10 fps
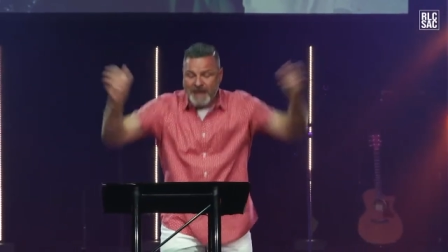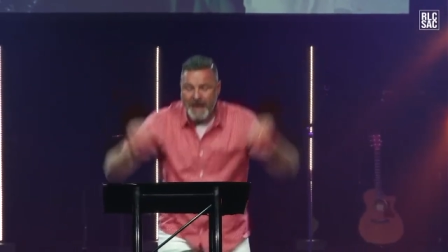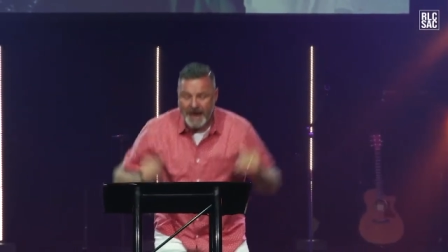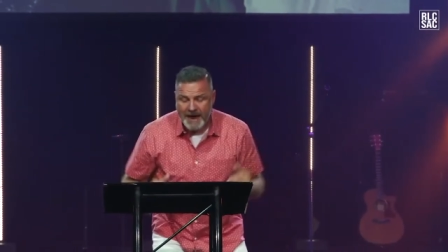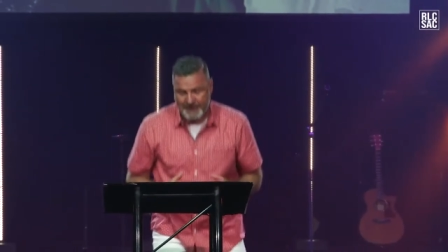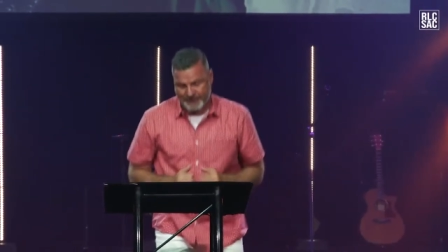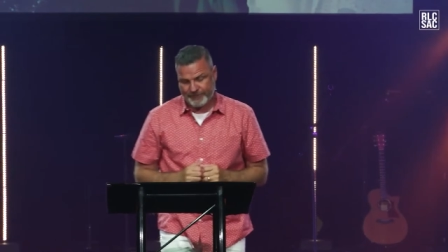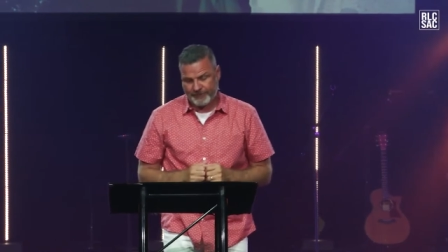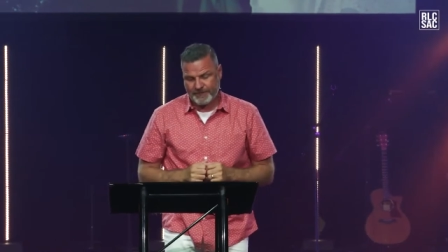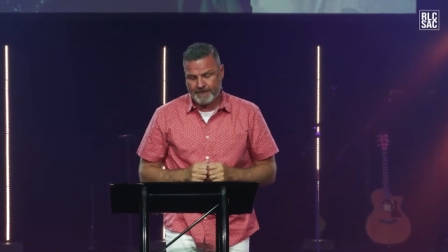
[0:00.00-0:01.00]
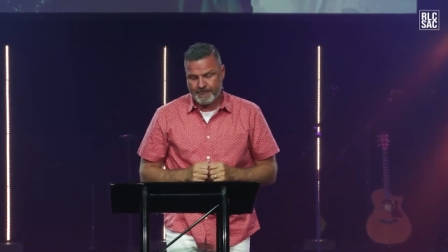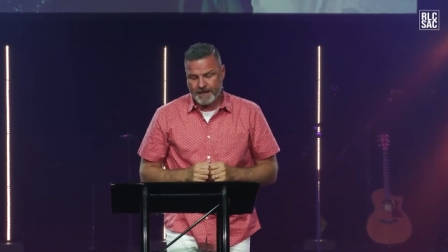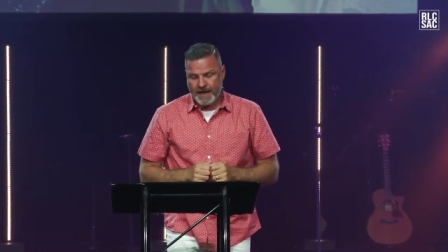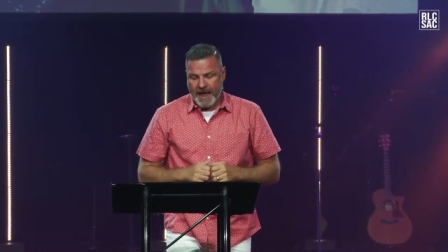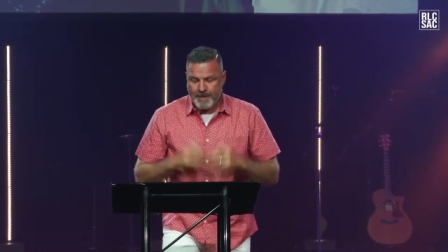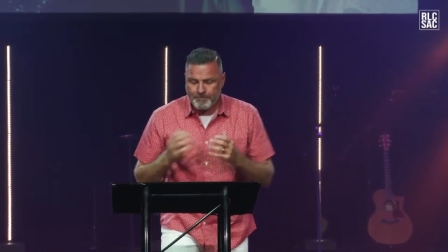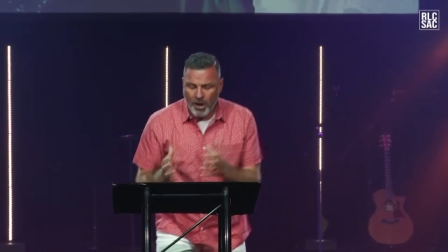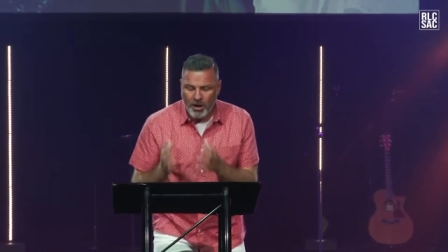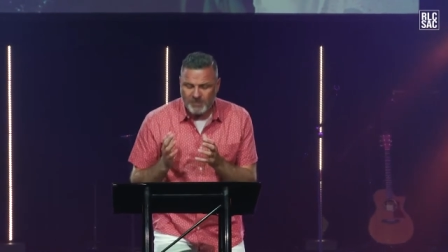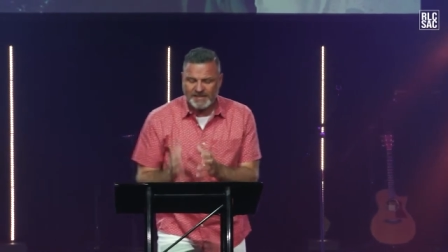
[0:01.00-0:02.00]
life. And
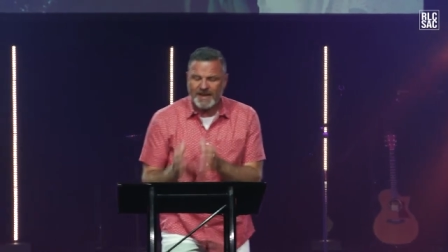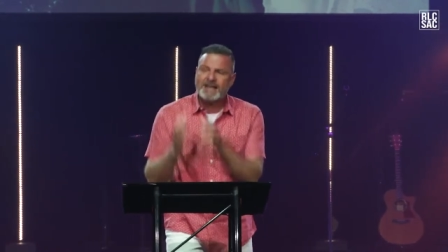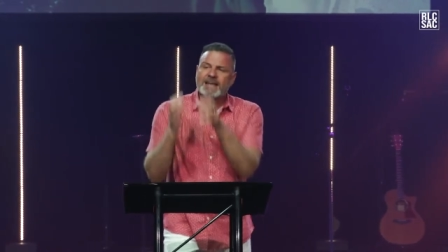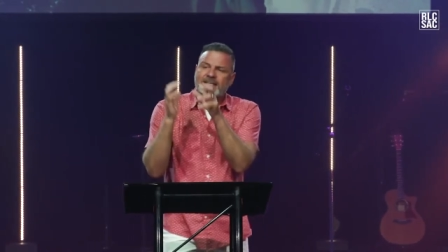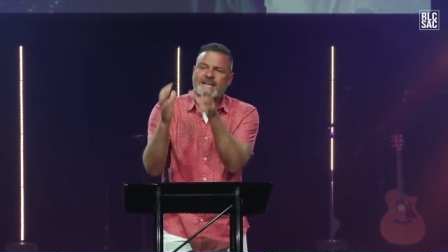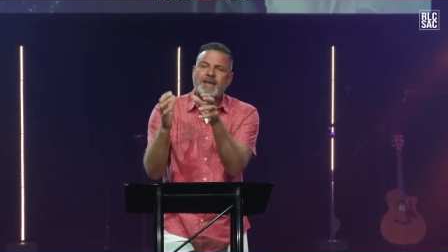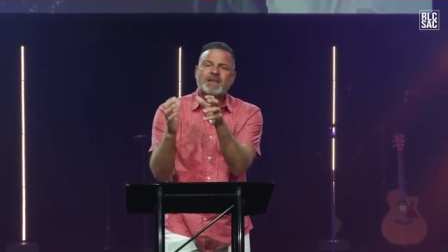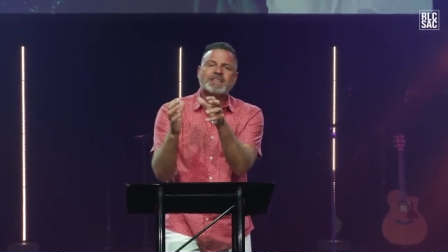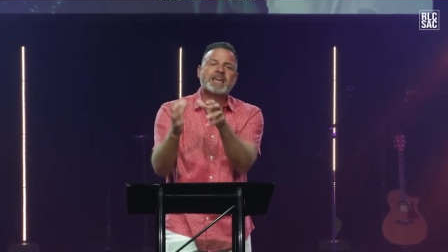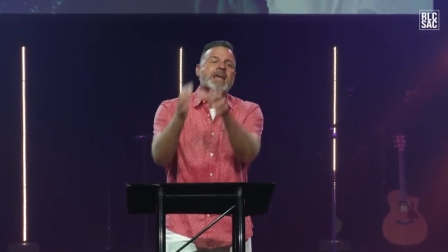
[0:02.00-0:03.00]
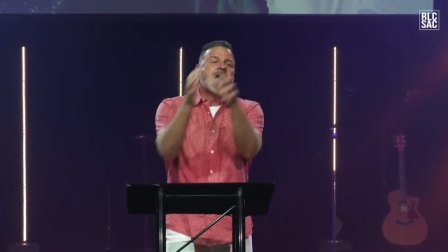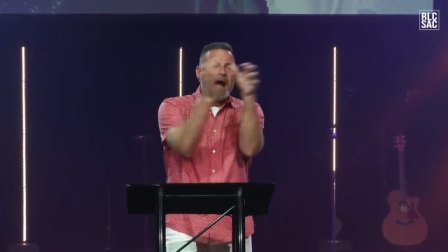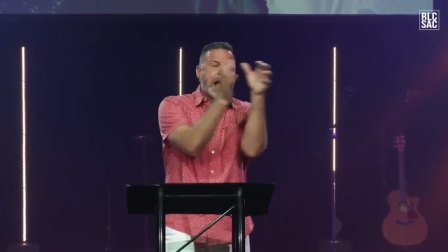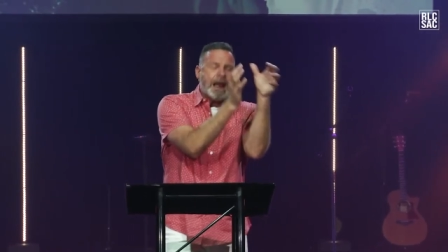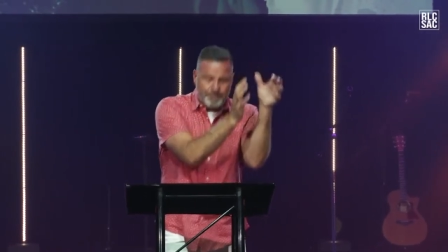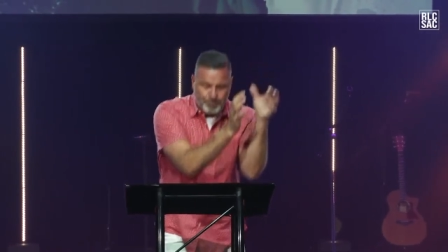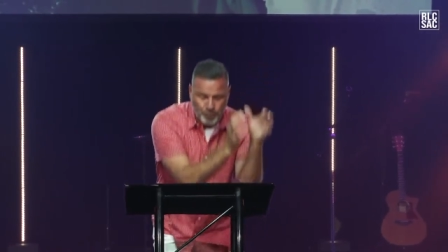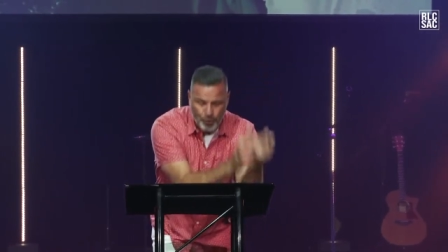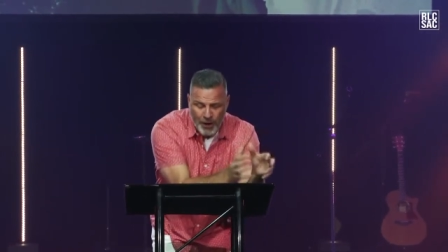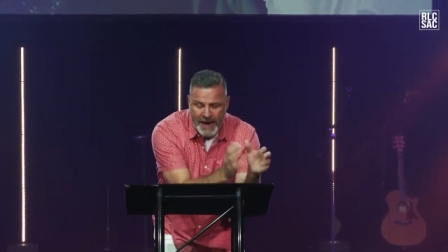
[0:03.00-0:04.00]
Paul's saying, Timothy, I'm
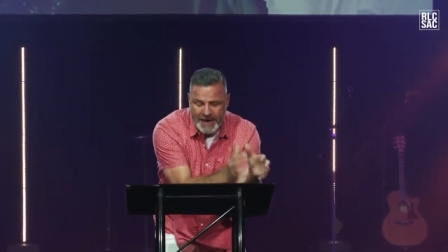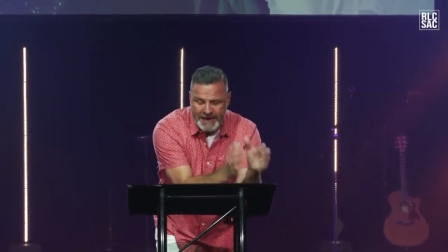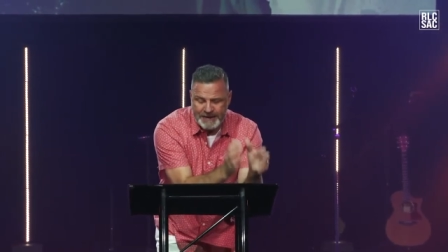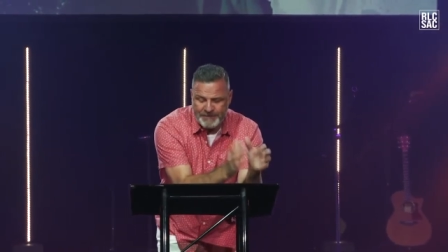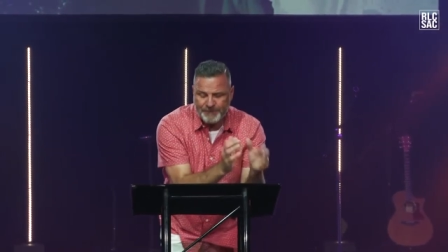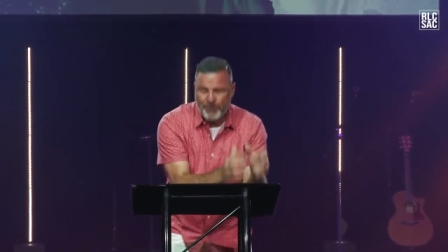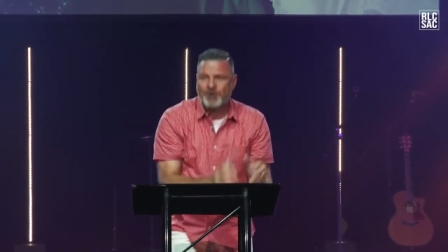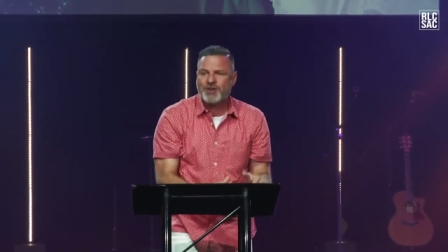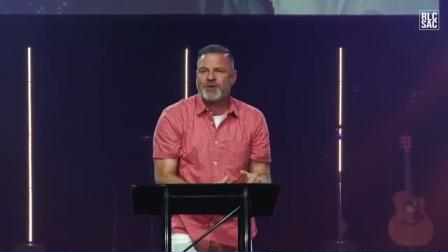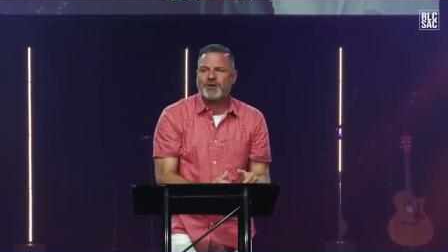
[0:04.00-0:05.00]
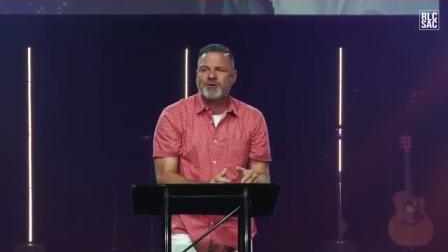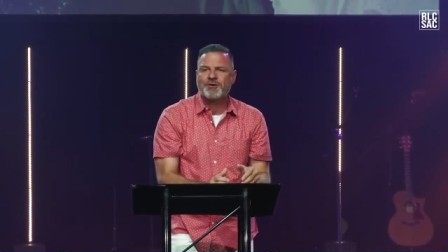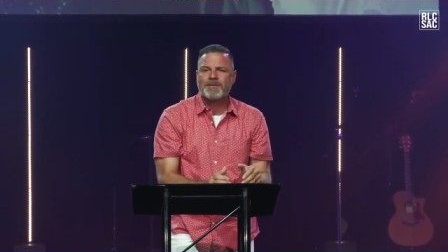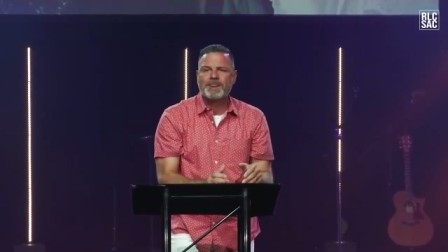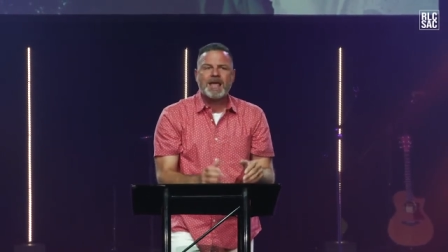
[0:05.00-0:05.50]
praying for you.